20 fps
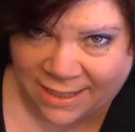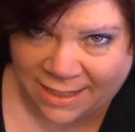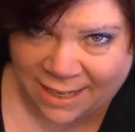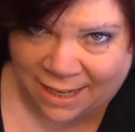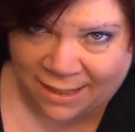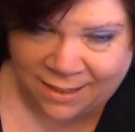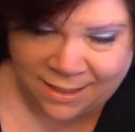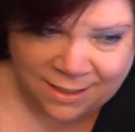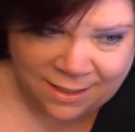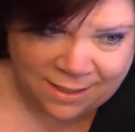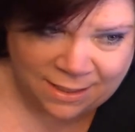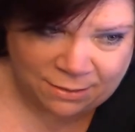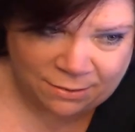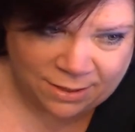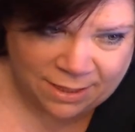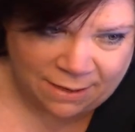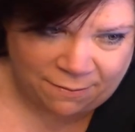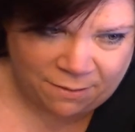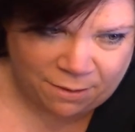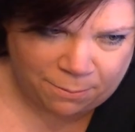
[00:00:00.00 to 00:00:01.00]
cents because they were
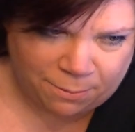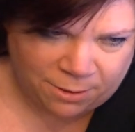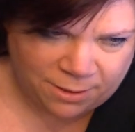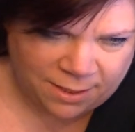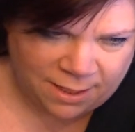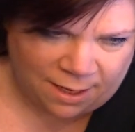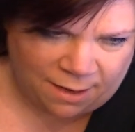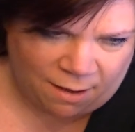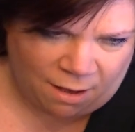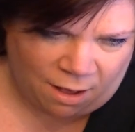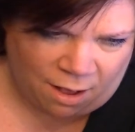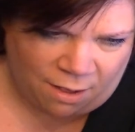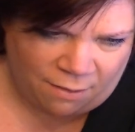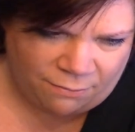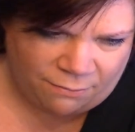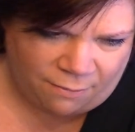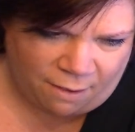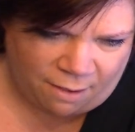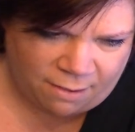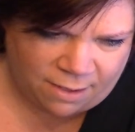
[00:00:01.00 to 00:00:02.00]
70%
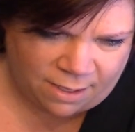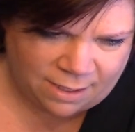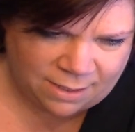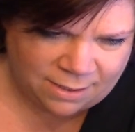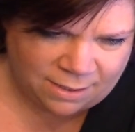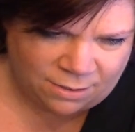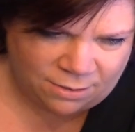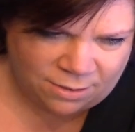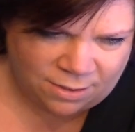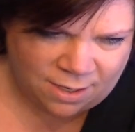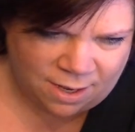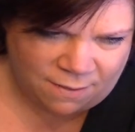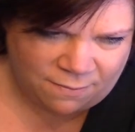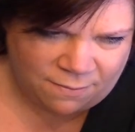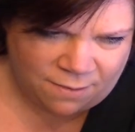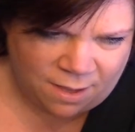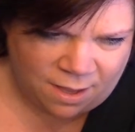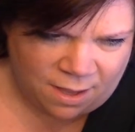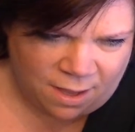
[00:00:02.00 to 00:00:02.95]
off all the Easter stuff.